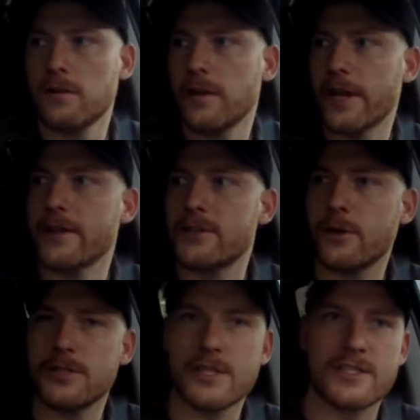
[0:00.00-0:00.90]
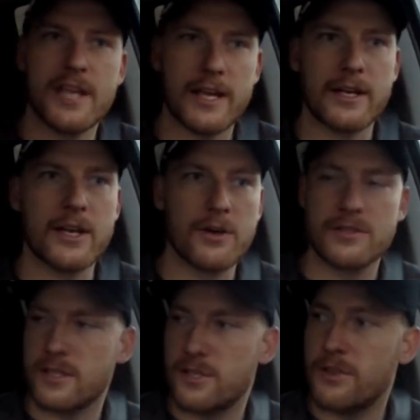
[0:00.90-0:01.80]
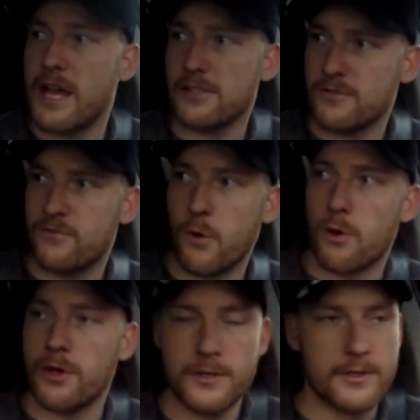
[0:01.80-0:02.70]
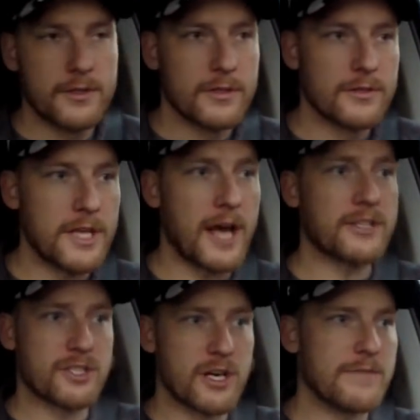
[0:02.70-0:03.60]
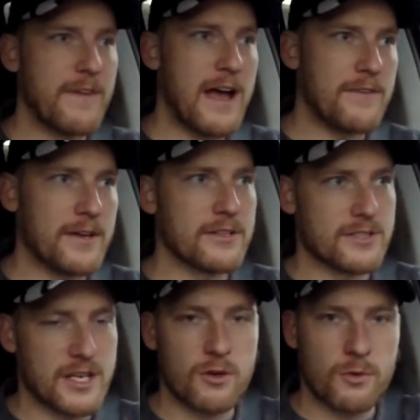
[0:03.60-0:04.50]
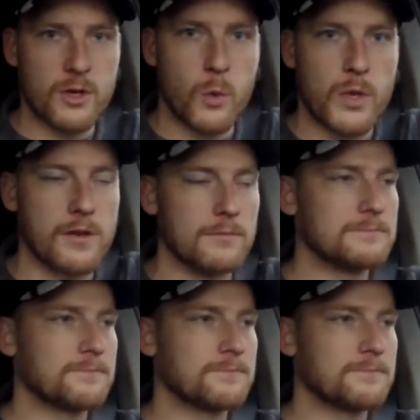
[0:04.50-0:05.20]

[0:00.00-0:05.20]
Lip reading: Like I told you a second ago, it's a 2004 Dodge 3500 single rear wheel.